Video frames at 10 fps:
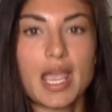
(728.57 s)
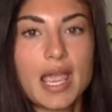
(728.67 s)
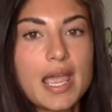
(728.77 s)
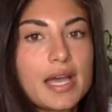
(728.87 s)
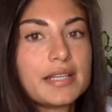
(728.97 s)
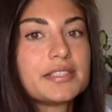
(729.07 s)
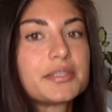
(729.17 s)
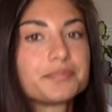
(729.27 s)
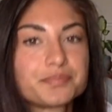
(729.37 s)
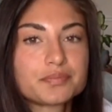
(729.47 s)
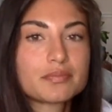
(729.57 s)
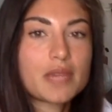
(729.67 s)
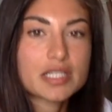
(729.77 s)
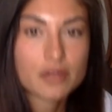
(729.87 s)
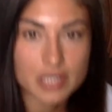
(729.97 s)
And
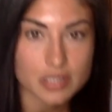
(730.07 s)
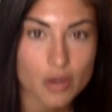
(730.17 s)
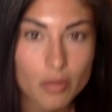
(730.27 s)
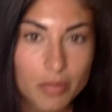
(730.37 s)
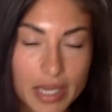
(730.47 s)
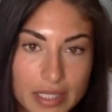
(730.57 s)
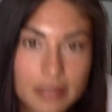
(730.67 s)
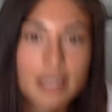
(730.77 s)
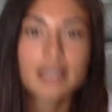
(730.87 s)
my screen's going blank.